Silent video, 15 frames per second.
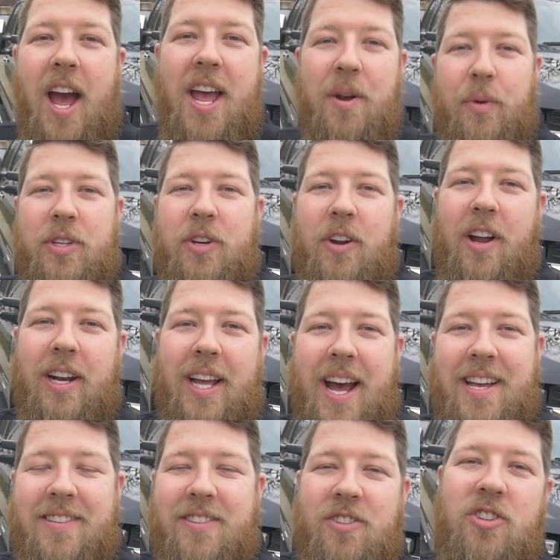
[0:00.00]
Hey, what's going on,
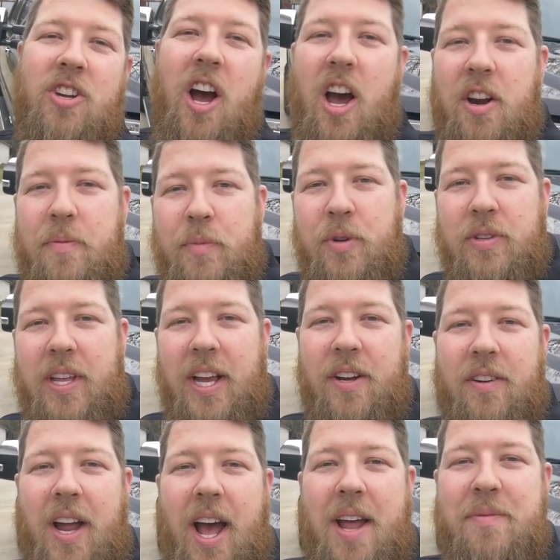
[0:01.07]
guys? It's Sean or
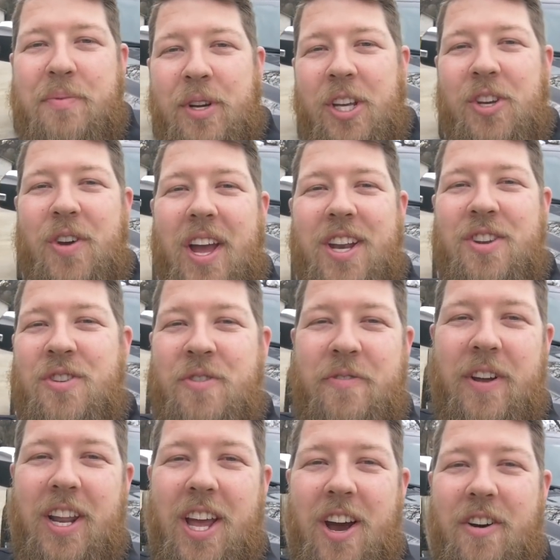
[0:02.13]
Mustang09 bringing you a new
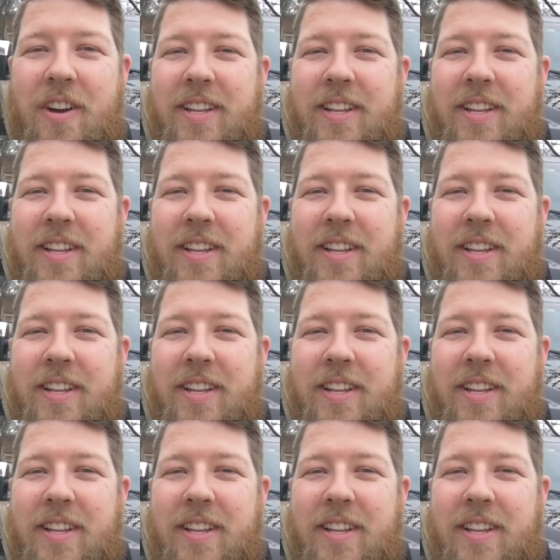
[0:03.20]
video,